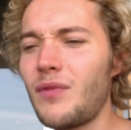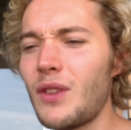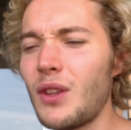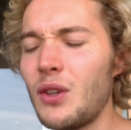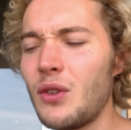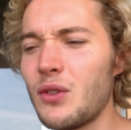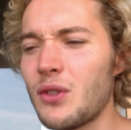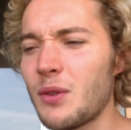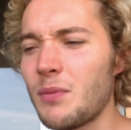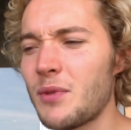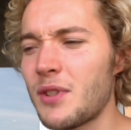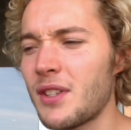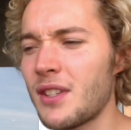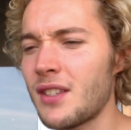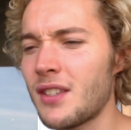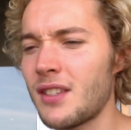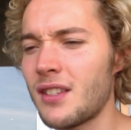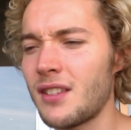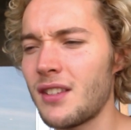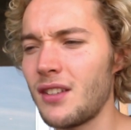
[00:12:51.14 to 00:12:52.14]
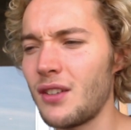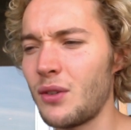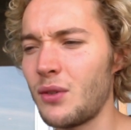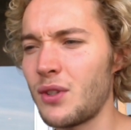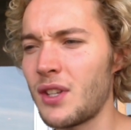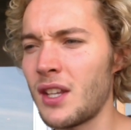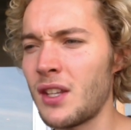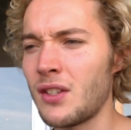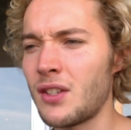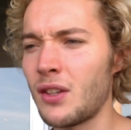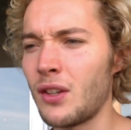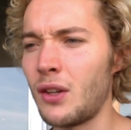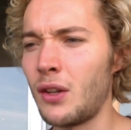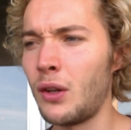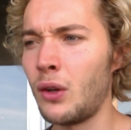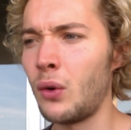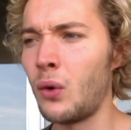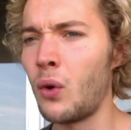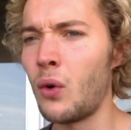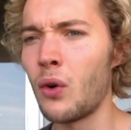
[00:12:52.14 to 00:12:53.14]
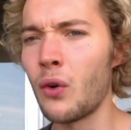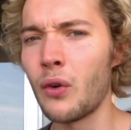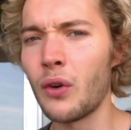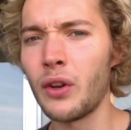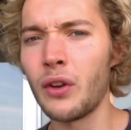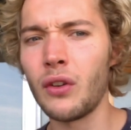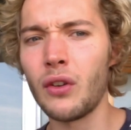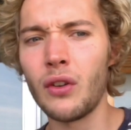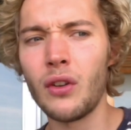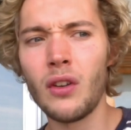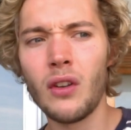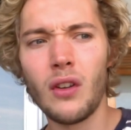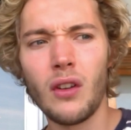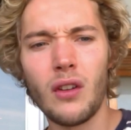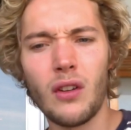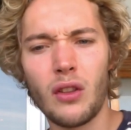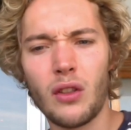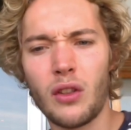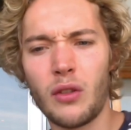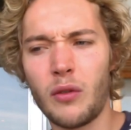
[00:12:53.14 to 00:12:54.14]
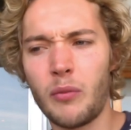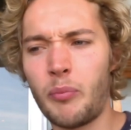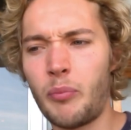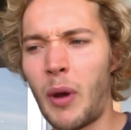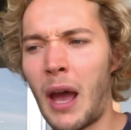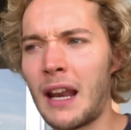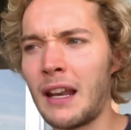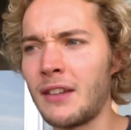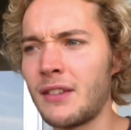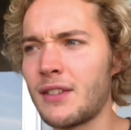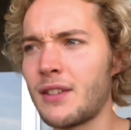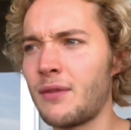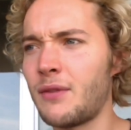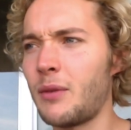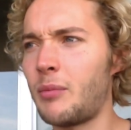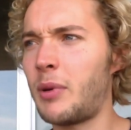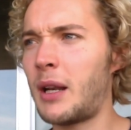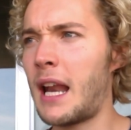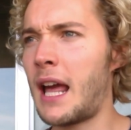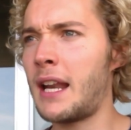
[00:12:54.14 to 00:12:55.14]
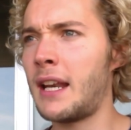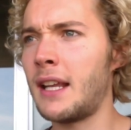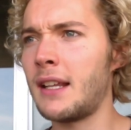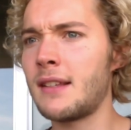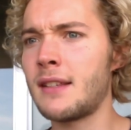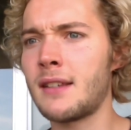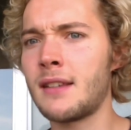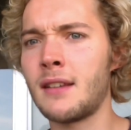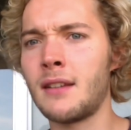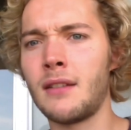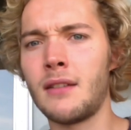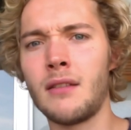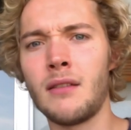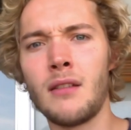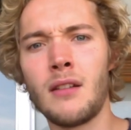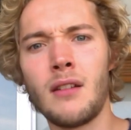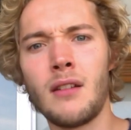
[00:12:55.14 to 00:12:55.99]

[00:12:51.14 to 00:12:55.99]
who's into lore and the balance of the planets and